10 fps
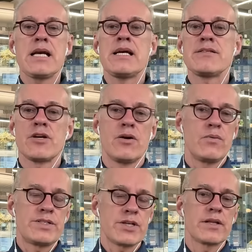And so
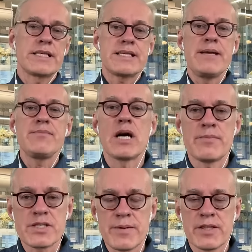we started at the same time
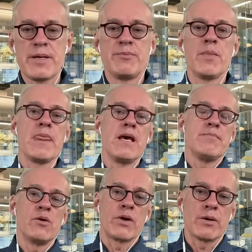as some other people,
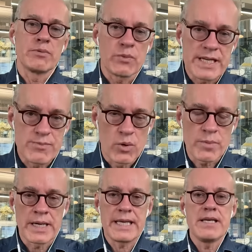but we were able to raise more
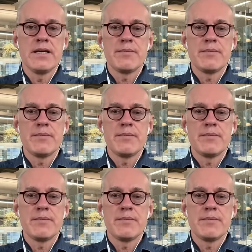money.